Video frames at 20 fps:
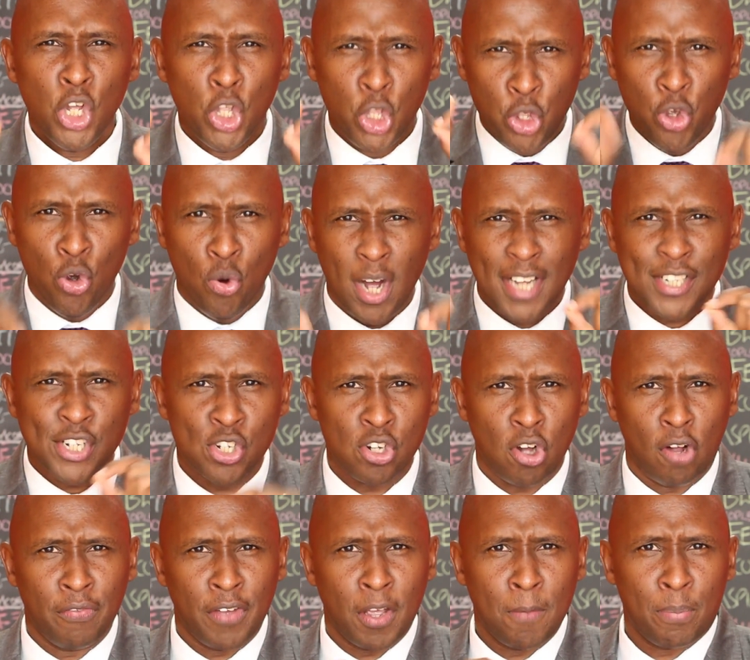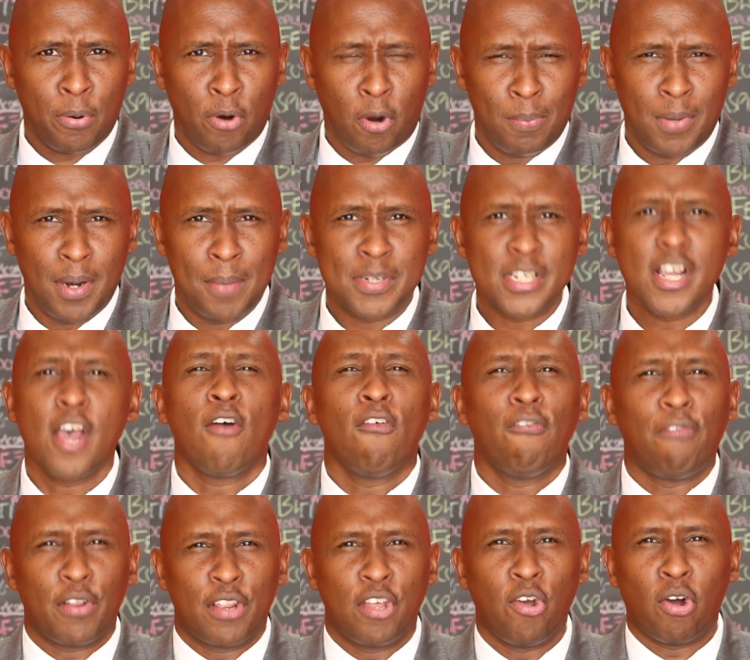You are solving problems
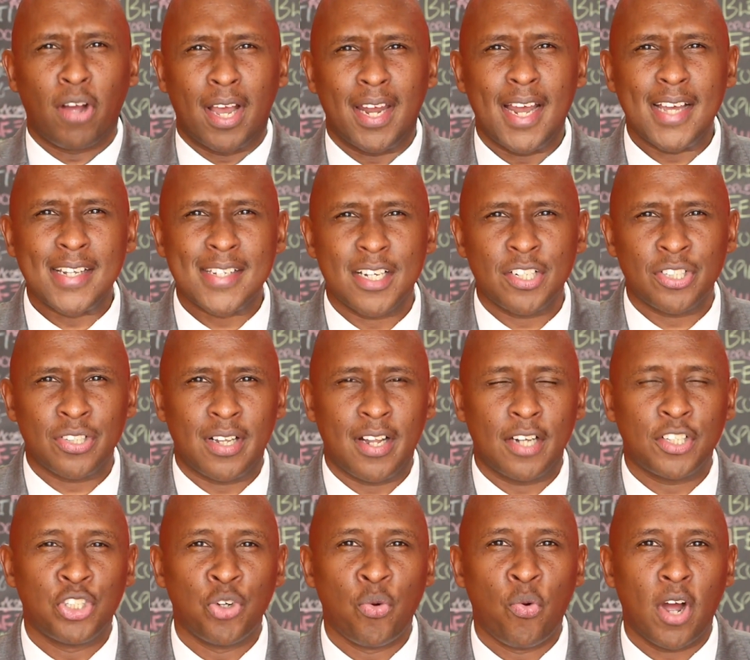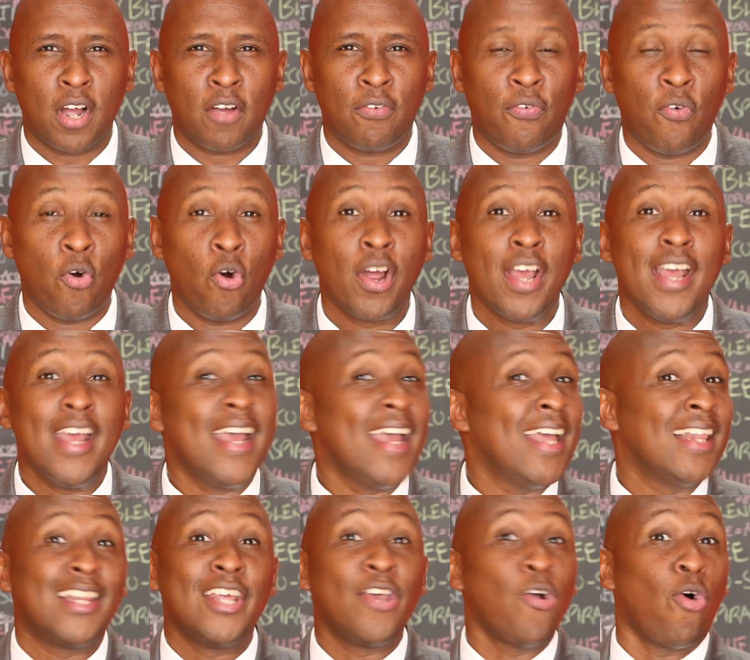for the organization that you work for
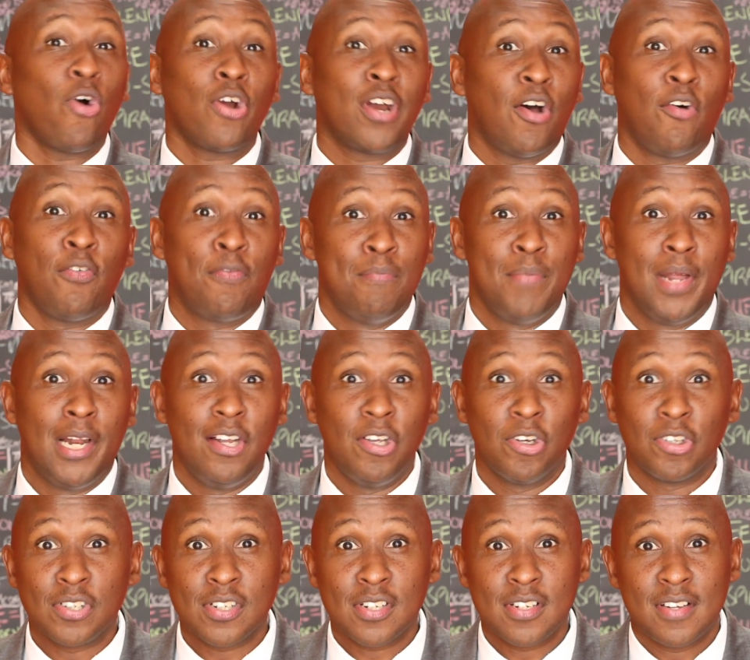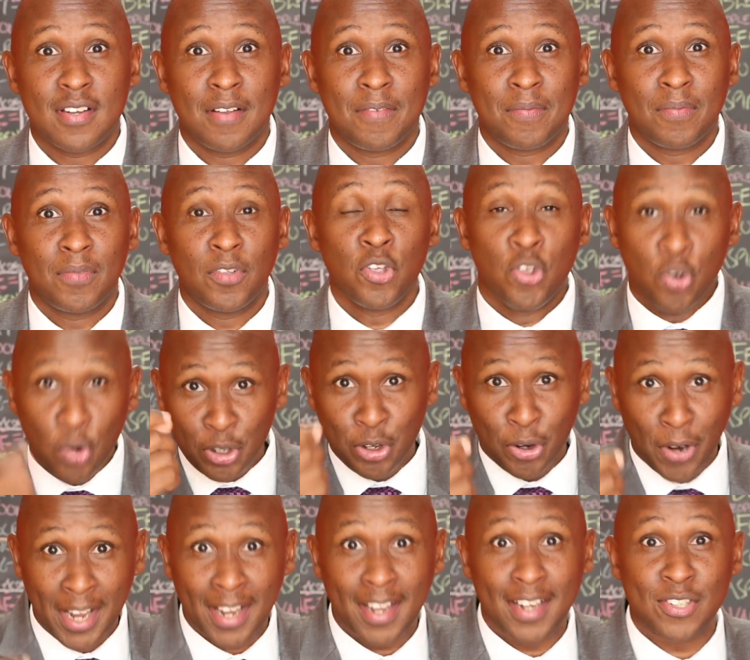in the order of millions. You're
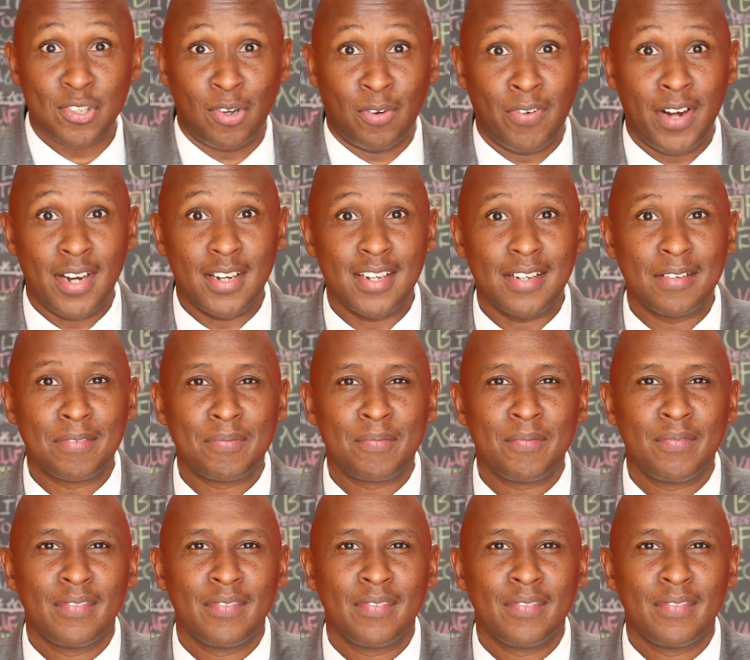doing it already.